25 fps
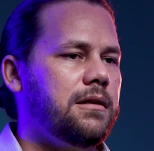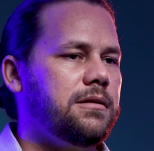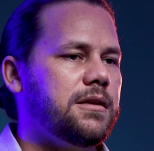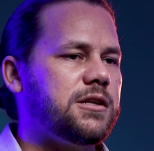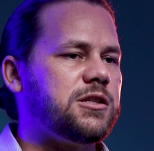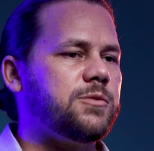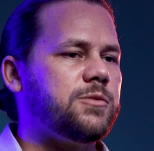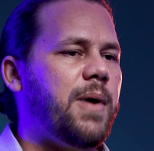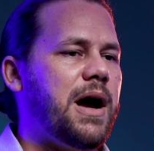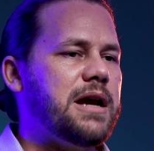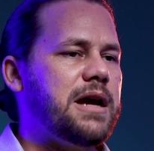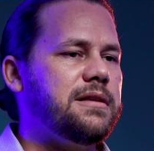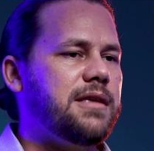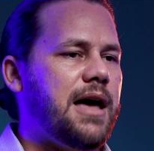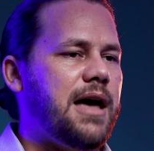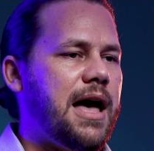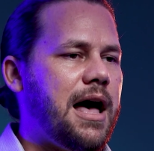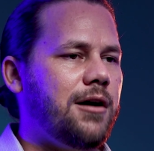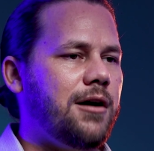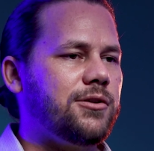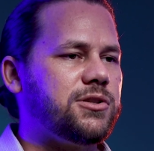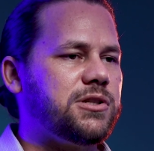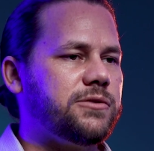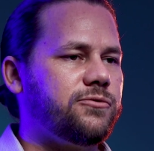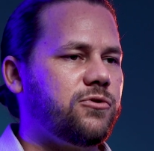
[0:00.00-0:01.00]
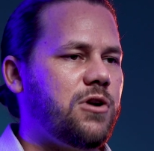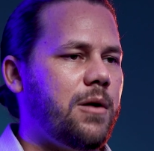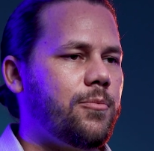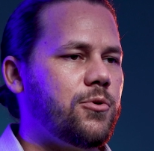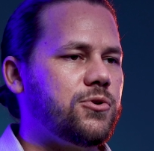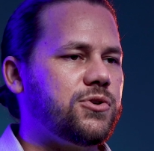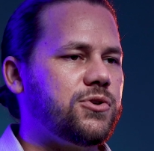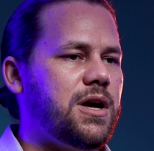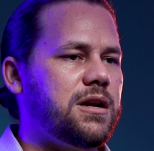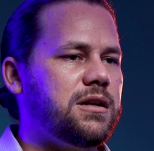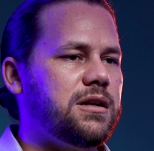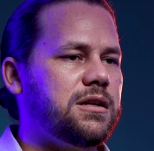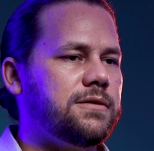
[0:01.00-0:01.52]
Despite the House of
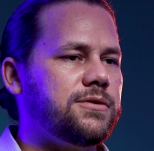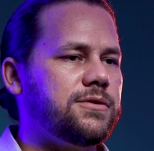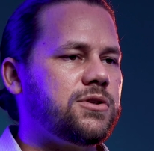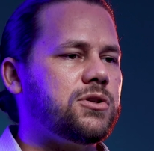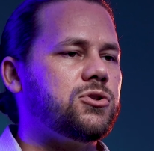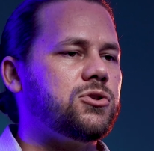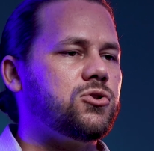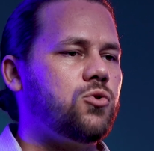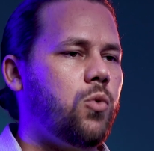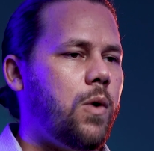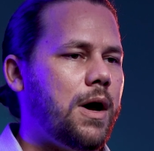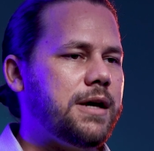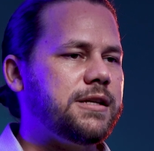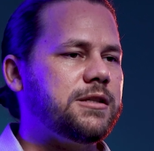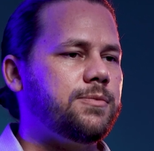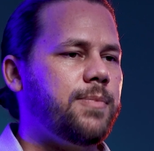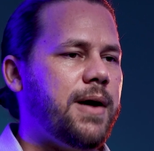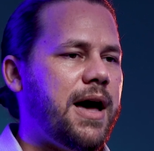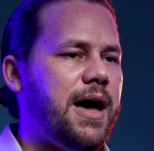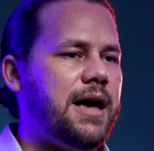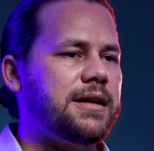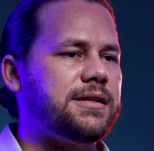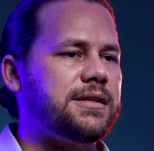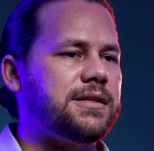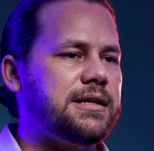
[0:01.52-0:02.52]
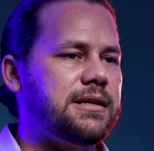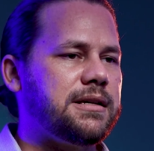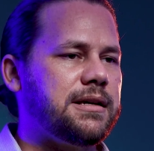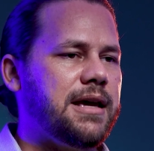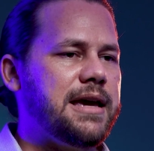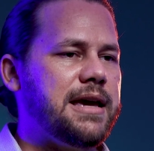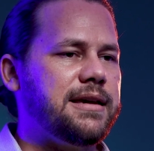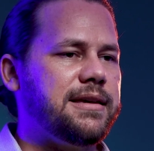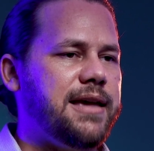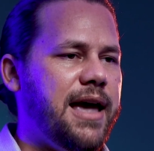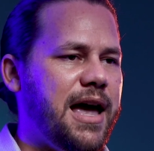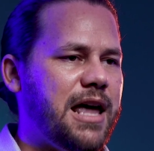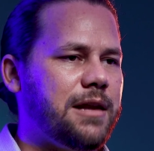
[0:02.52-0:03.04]
Representatives twice passing
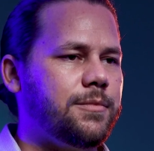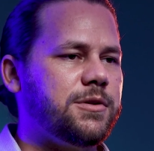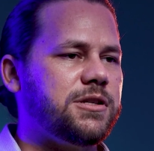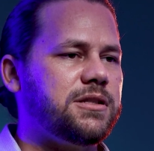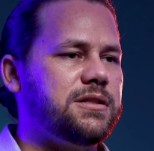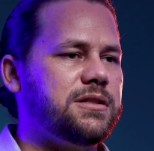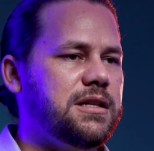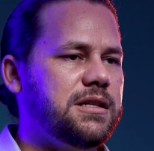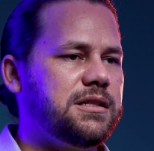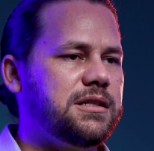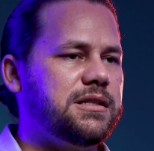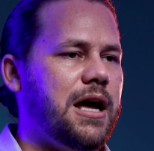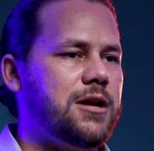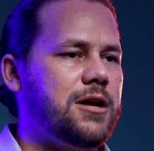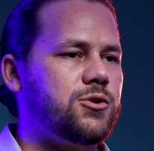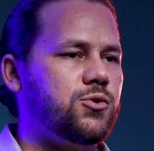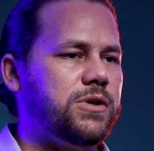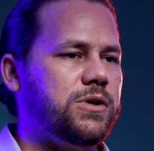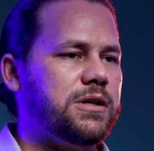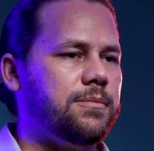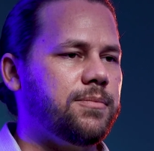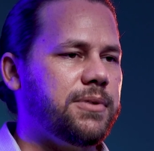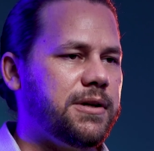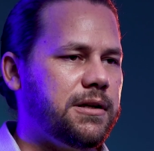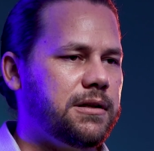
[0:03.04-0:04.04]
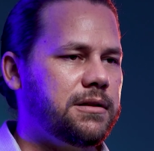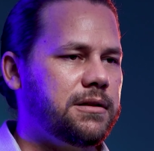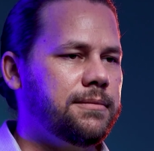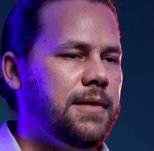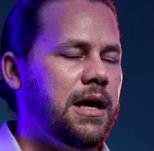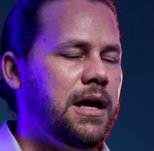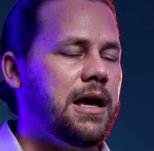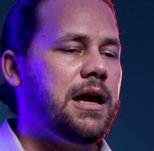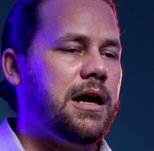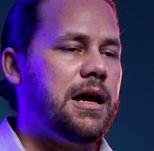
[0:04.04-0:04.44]
a cannabis descheduling bill,